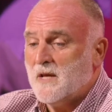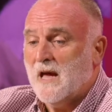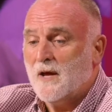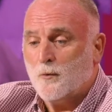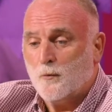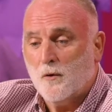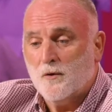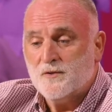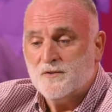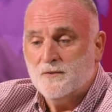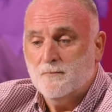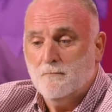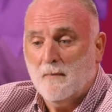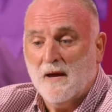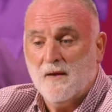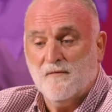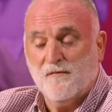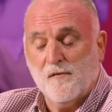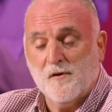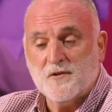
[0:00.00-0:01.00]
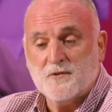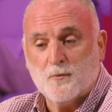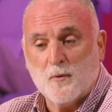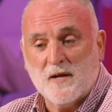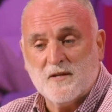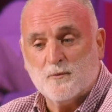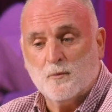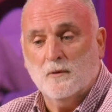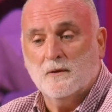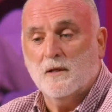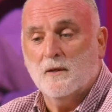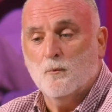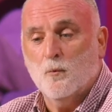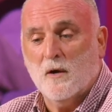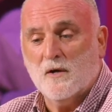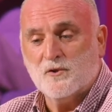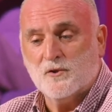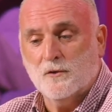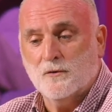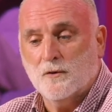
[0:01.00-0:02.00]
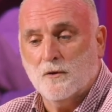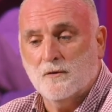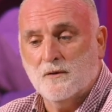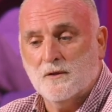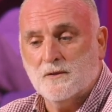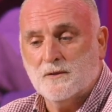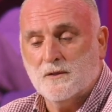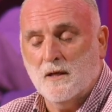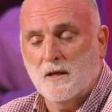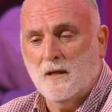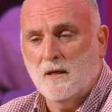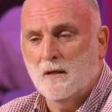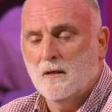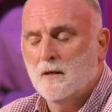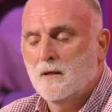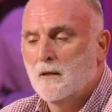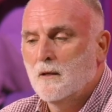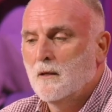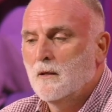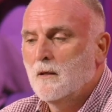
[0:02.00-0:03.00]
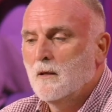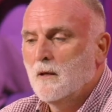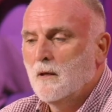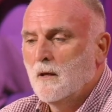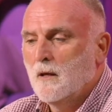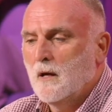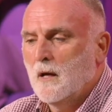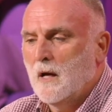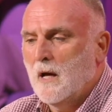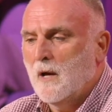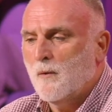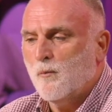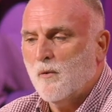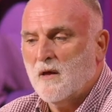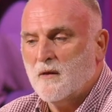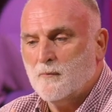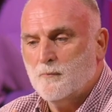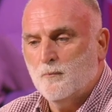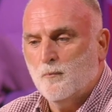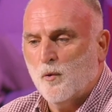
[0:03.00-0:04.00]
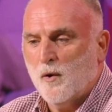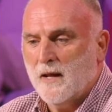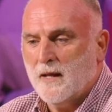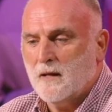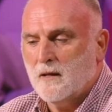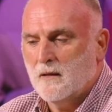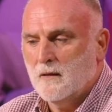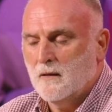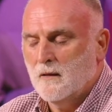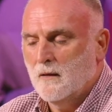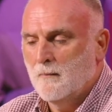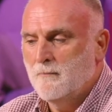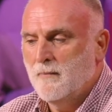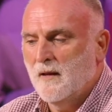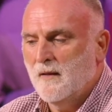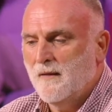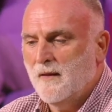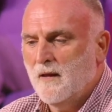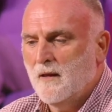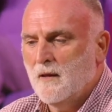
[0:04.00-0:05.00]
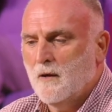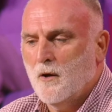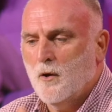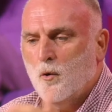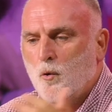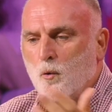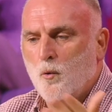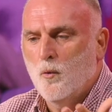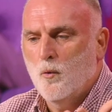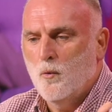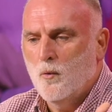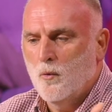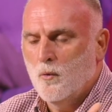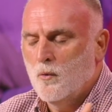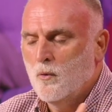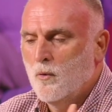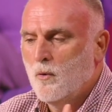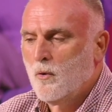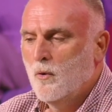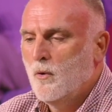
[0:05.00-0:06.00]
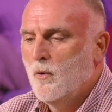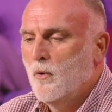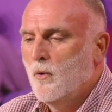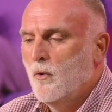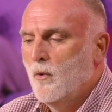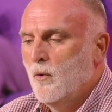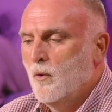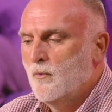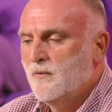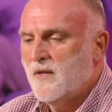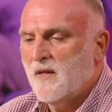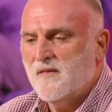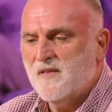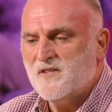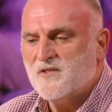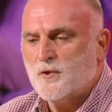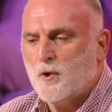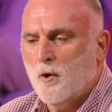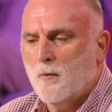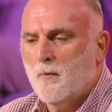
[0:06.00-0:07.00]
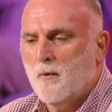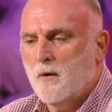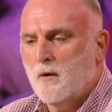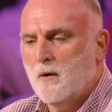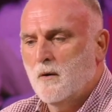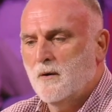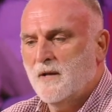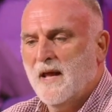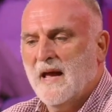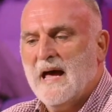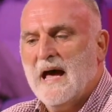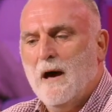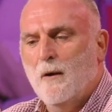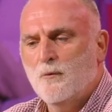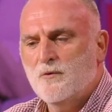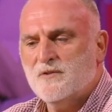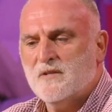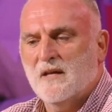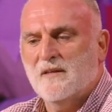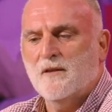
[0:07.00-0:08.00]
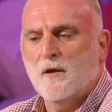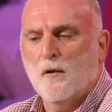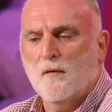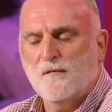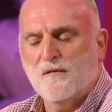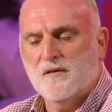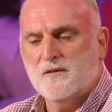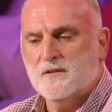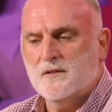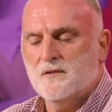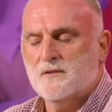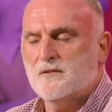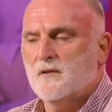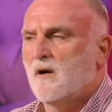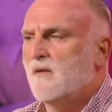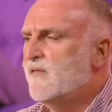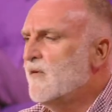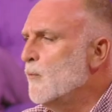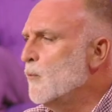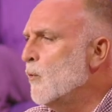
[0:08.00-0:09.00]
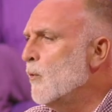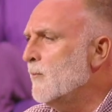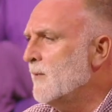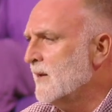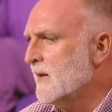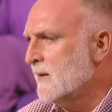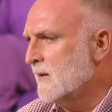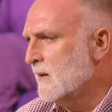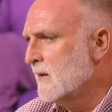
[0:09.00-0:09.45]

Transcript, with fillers: across my first restaurant in Washington, D.C., a red brick building, who they discovered the house and the offices of a woman,